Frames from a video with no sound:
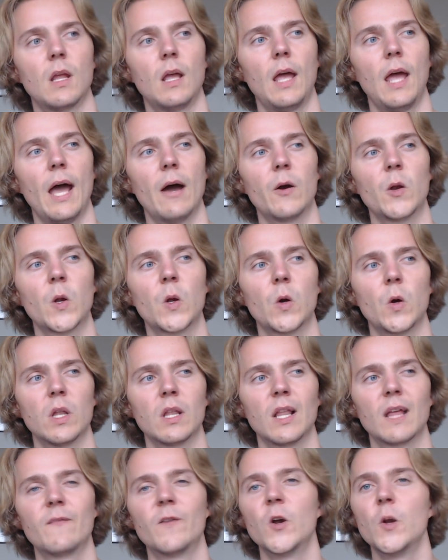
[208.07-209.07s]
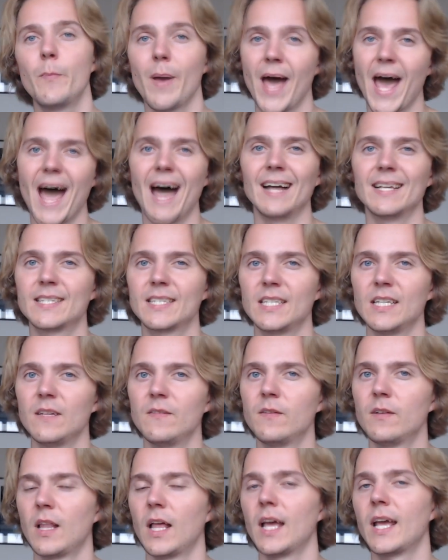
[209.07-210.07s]
how do you call it, like very
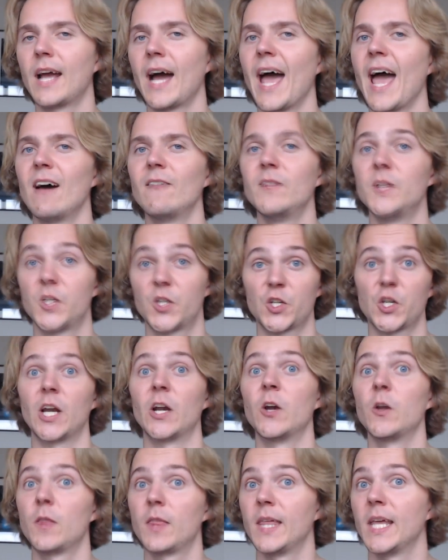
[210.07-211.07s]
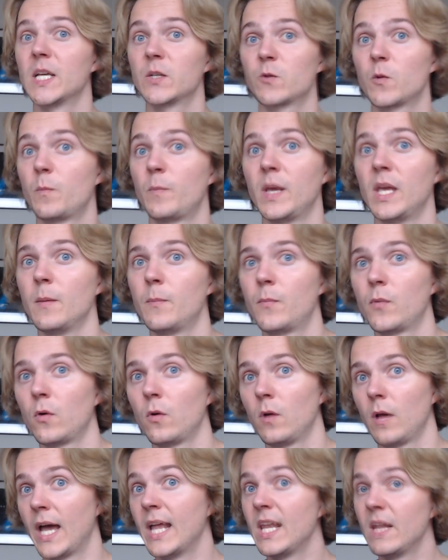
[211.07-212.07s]
passive. Like I haven't shared things with
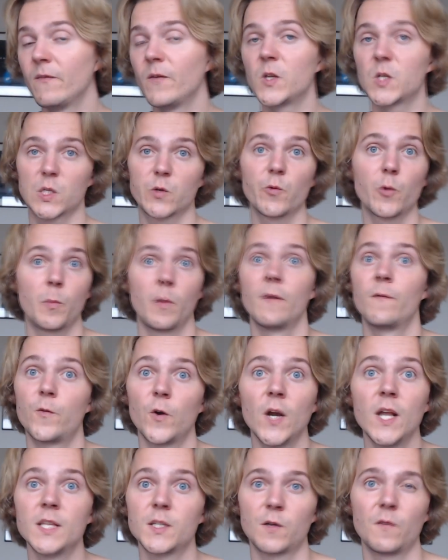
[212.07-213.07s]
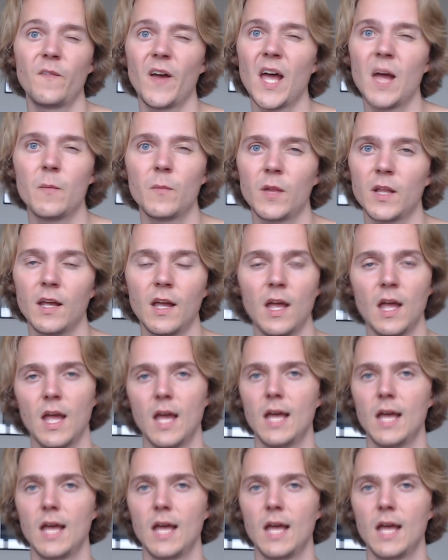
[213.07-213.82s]
people and even just with my friends or family.